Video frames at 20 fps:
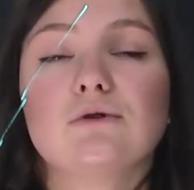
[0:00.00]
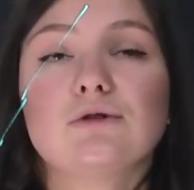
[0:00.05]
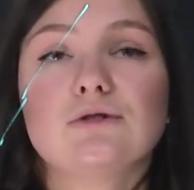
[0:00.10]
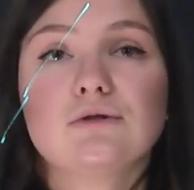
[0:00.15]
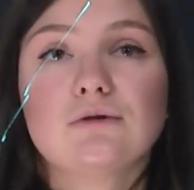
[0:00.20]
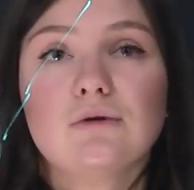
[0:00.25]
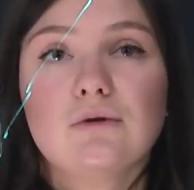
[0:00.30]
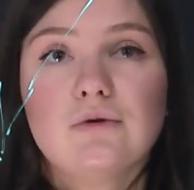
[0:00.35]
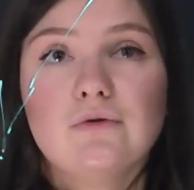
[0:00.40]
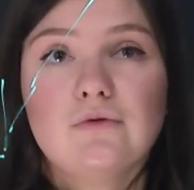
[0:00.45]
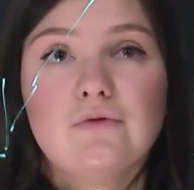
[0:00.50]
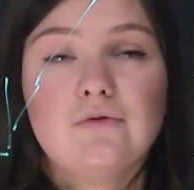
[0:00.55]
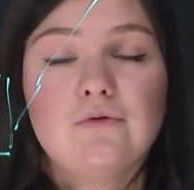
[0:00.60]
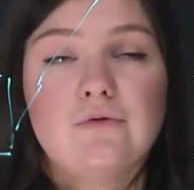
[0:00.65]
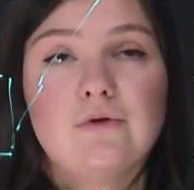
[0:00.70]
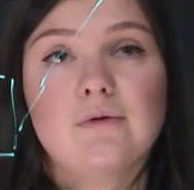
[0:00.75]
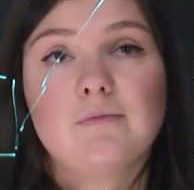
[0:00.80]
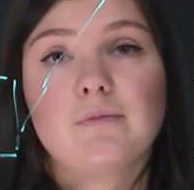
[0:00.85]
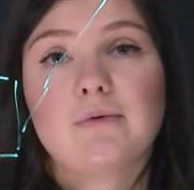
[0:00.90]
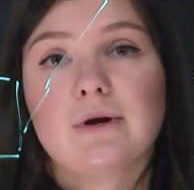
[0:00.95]
cost
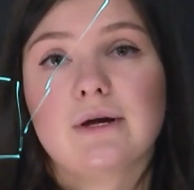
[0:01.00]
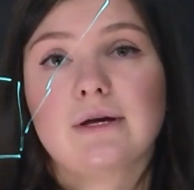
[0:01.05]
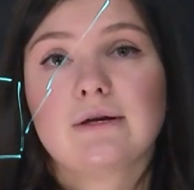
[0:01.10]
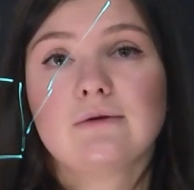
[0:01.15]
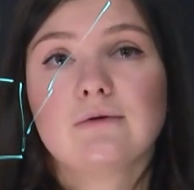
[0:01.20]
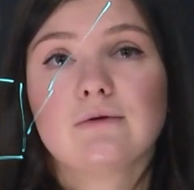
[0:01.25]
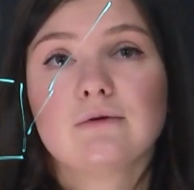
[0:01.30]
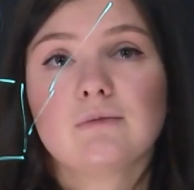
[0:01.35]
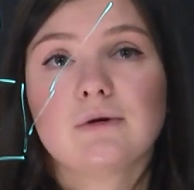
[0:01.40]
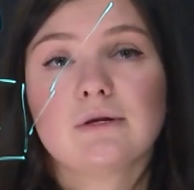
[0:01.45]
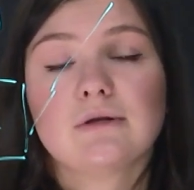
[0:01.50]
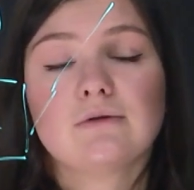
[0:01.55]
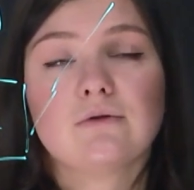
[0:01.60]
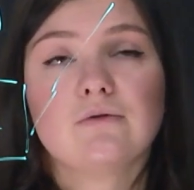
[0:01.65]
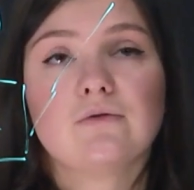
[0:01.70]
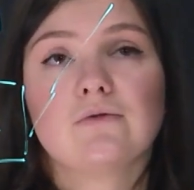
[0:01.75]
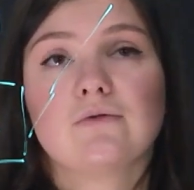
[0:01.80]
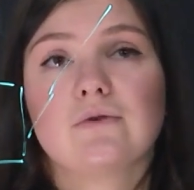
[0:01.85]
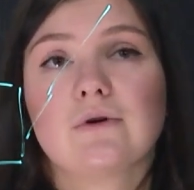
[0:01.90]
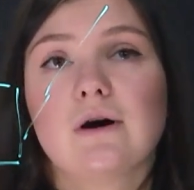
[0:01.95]
of procurement
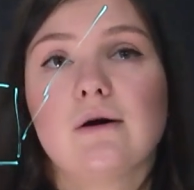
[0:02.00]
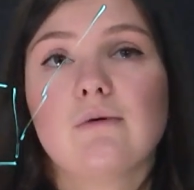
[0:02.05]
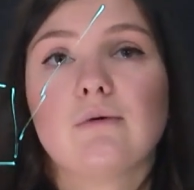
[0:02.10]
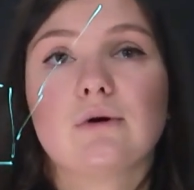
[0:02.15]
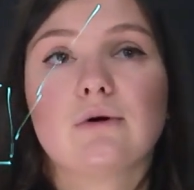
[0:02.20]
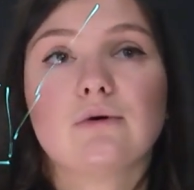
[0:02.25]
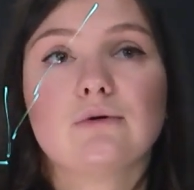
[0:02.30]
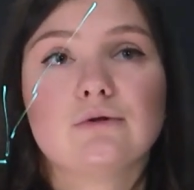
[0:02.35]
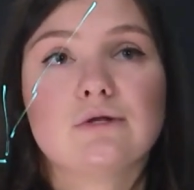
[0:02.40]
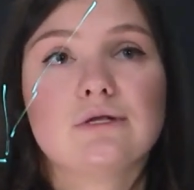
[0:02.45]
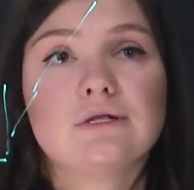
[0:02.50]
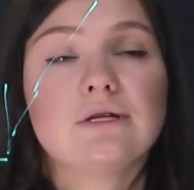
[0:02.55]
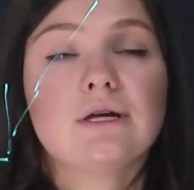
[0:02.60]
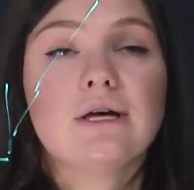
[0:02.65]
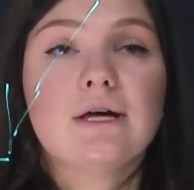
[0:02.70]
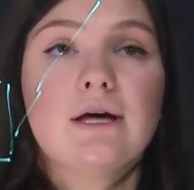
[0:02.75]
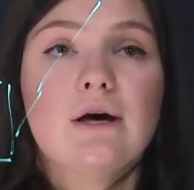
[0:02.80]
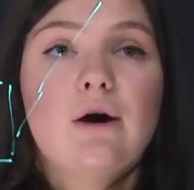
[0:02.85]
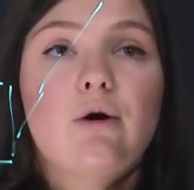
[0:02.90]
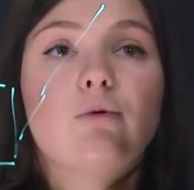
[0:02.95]
of our goods,
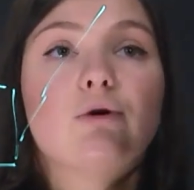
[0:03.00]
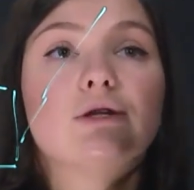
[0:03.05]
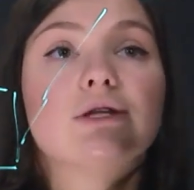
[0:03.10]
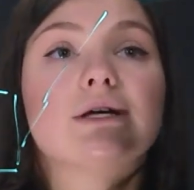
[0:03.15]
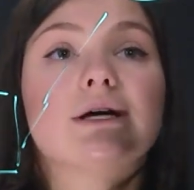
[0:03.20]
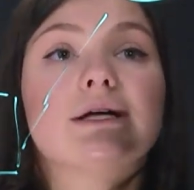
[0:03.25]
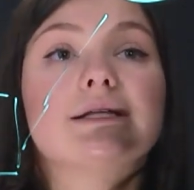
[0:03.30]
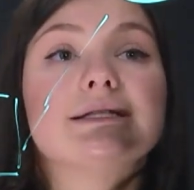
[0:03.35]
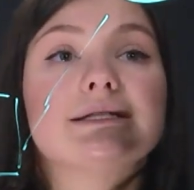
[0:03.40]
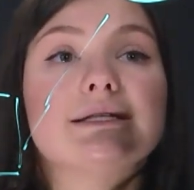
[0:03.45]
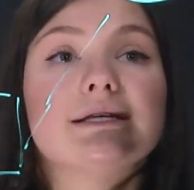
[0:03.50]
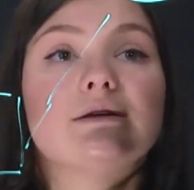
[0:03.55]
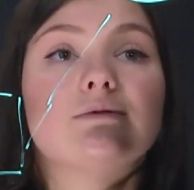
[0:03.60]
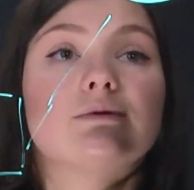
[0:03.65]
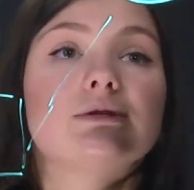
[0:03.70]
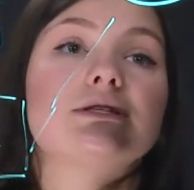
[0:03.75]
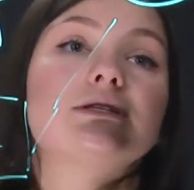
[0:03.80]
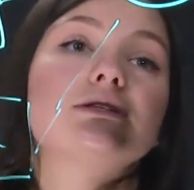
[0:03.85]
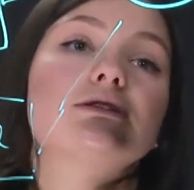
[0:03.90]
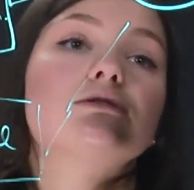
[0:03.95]
what
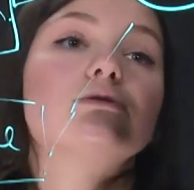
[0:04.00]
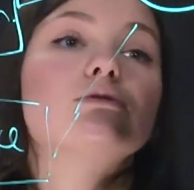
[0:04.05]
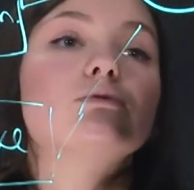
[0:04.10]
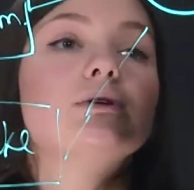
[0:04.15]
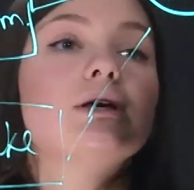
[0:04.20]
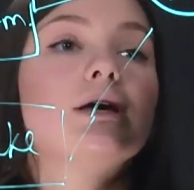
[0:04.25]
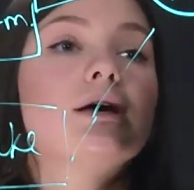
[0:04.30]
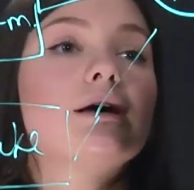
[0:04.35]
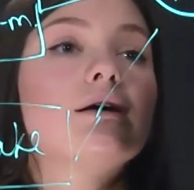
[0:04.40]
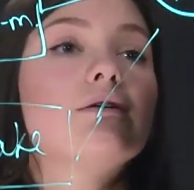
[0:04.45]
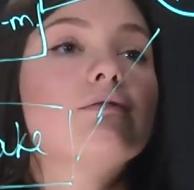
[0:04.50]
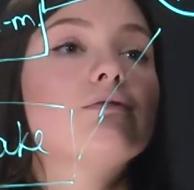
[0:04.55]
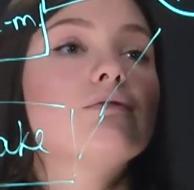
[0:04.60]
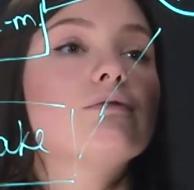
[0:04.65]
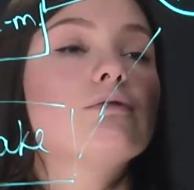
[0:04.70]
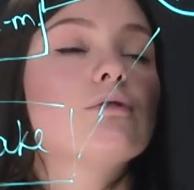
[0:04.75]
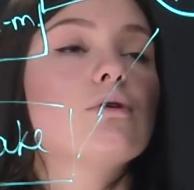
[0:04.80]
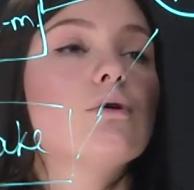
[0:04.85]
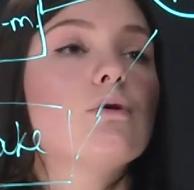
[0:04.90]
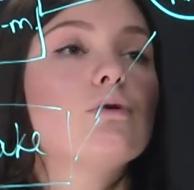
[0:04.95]
consequences do we have?
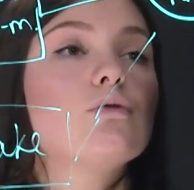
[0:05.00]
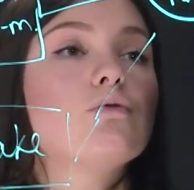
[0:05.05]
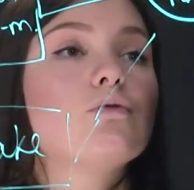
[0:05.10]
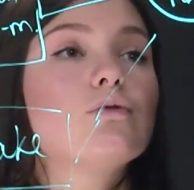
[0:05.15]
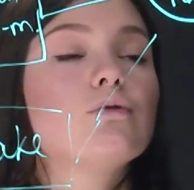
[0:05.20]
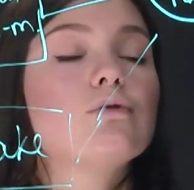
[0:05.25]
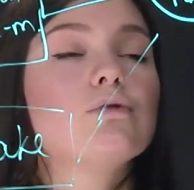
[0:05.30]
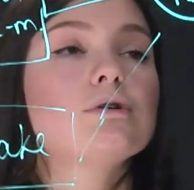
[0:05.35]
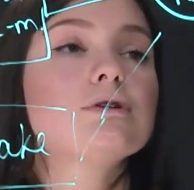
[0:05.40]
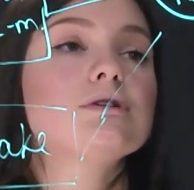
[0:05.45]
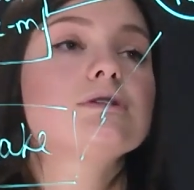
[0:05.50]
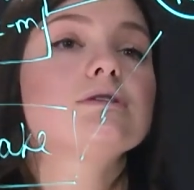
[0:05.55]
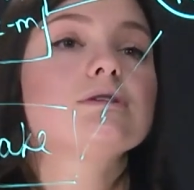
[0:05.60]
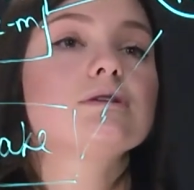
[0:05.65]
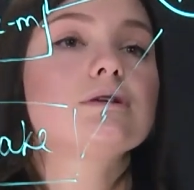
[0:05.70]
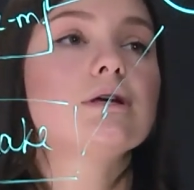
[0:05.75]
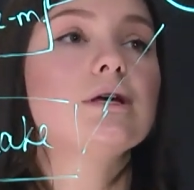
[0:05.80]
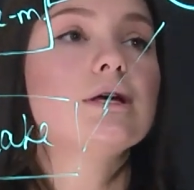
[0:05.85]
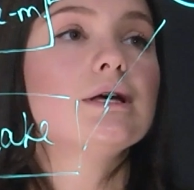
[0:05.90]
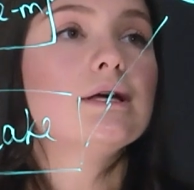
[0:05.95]
Of
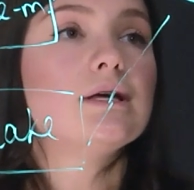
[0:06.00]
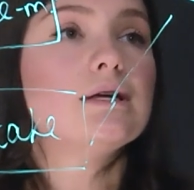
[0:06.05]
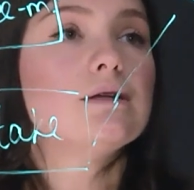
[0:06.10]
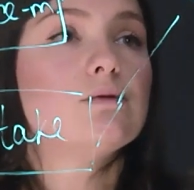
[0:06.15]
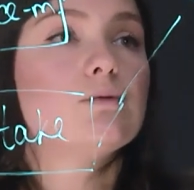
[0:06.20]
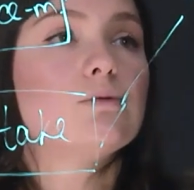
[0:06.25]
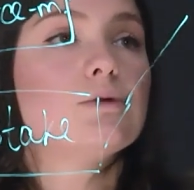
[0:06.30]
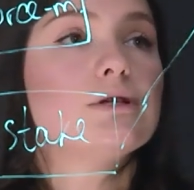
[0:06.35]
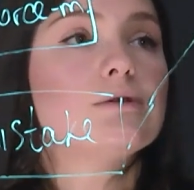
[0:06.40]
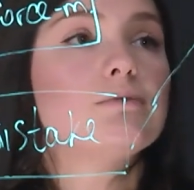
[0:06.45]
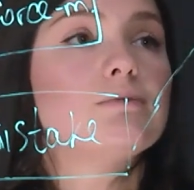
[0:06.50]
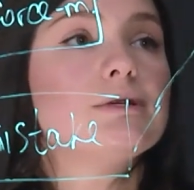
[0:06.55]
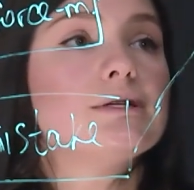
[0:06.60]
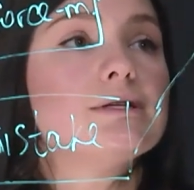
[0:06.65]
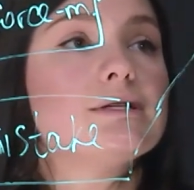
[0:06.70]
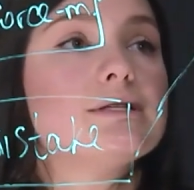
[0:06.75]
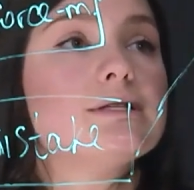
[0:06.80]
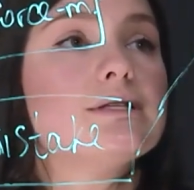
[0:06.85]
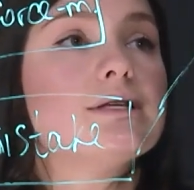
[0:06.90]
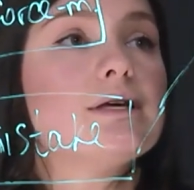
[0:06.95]
course, it will be